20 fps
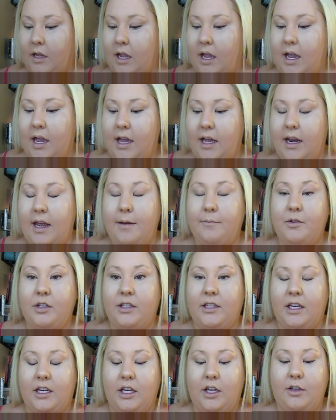And I'm
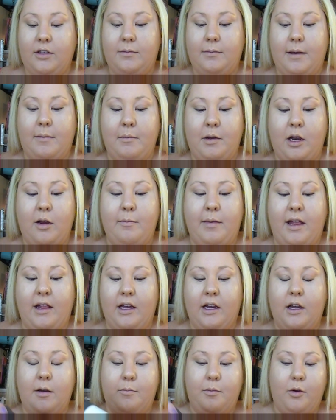just going to use my
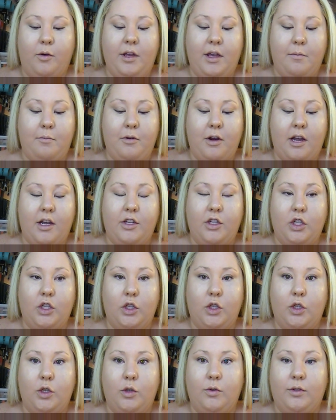Marabella Kabuki brush
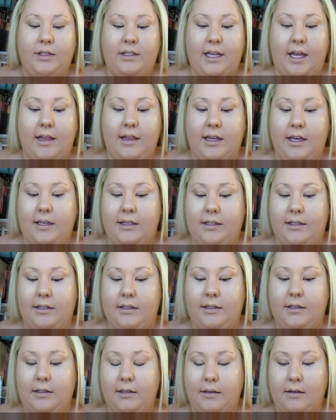to set
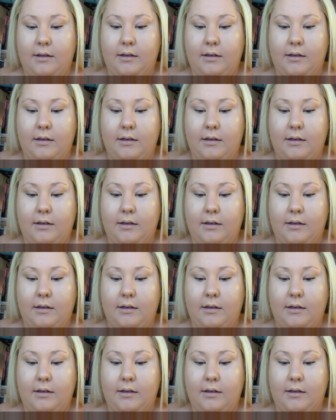this.